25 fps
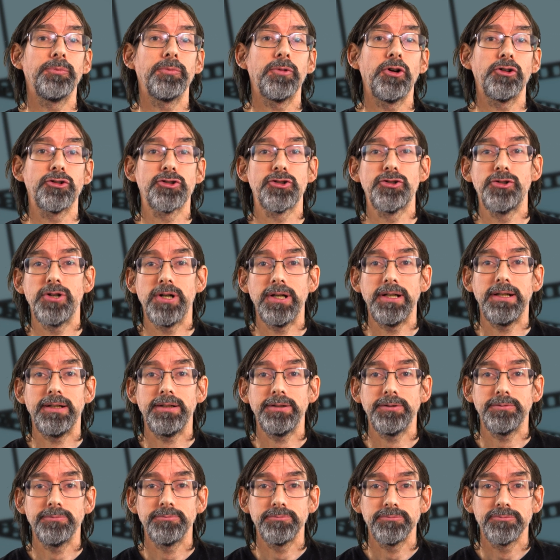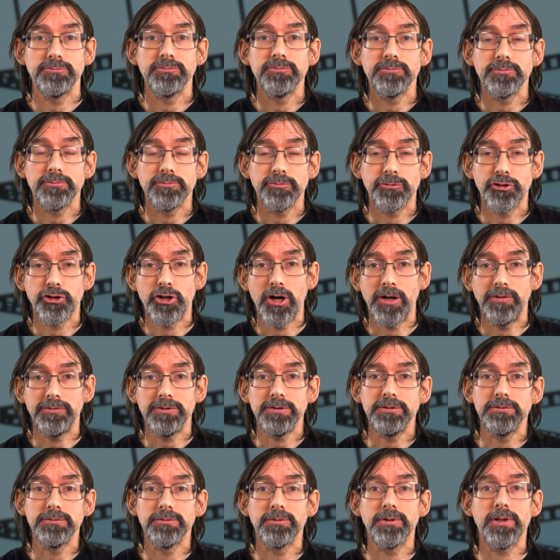Australian
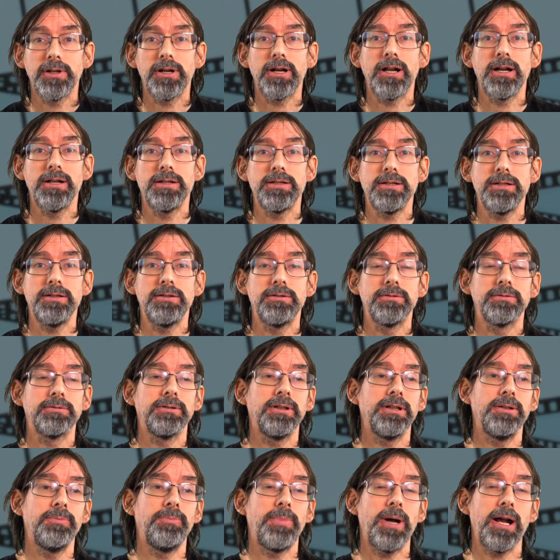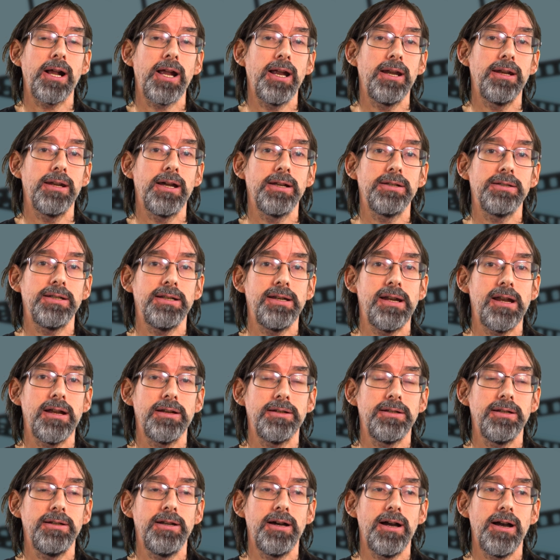travel that I did back in
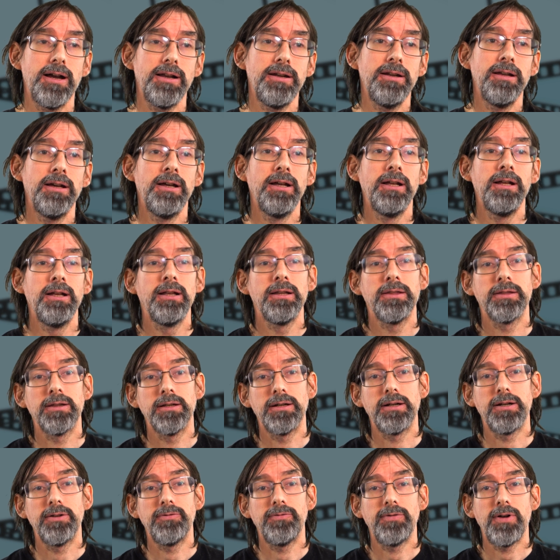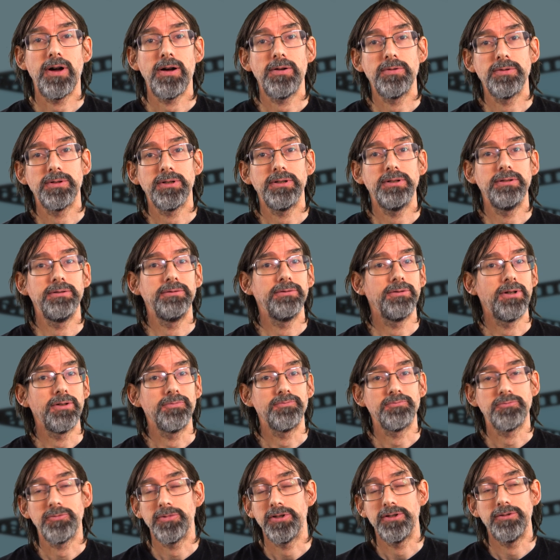1999 that I found, and
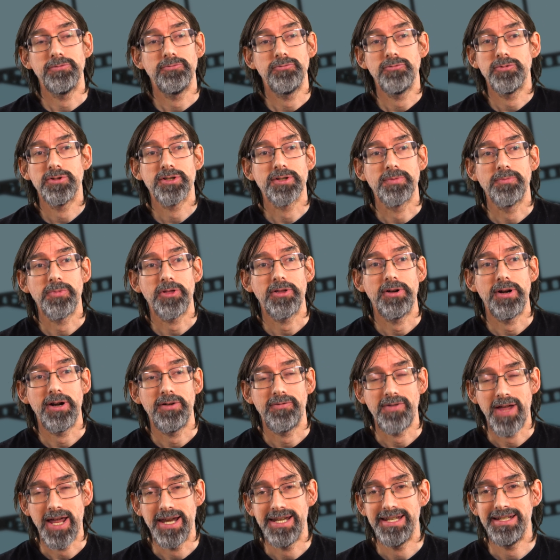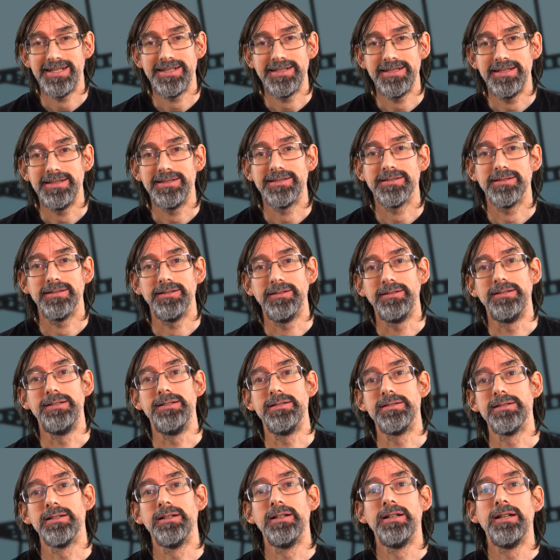something I've edited
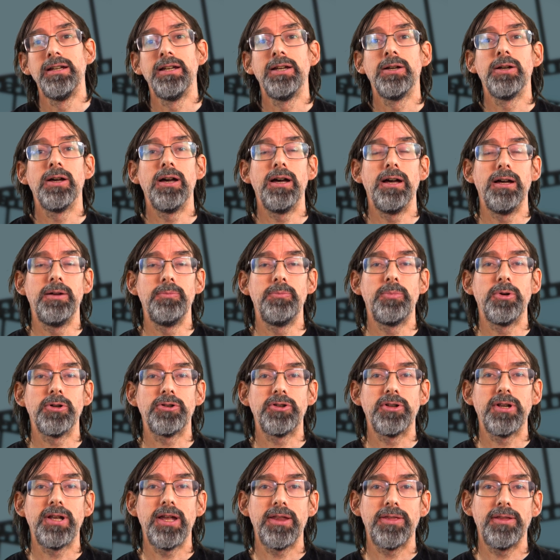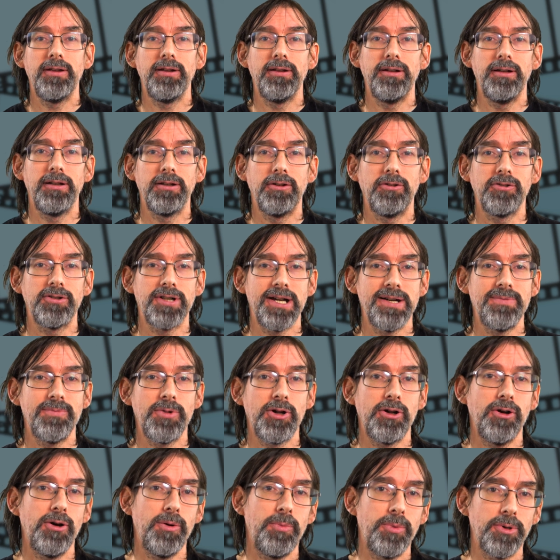and put together a long time
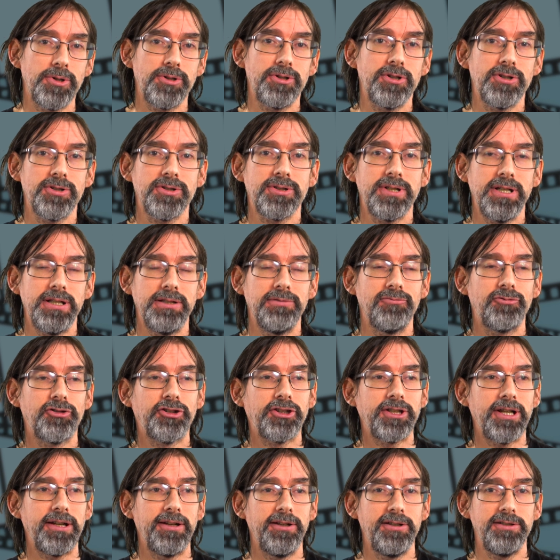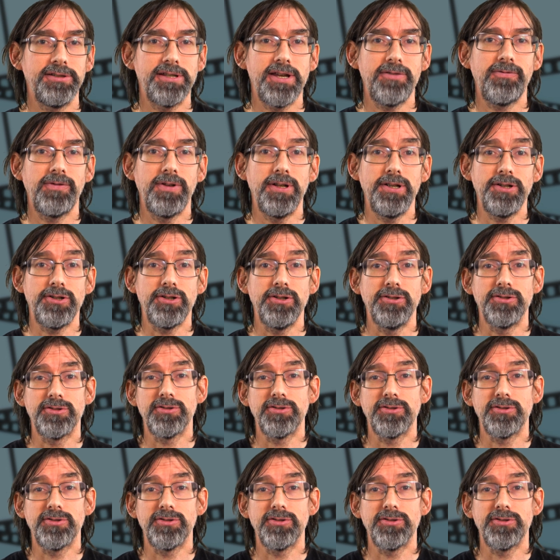ago, but just in standard definition.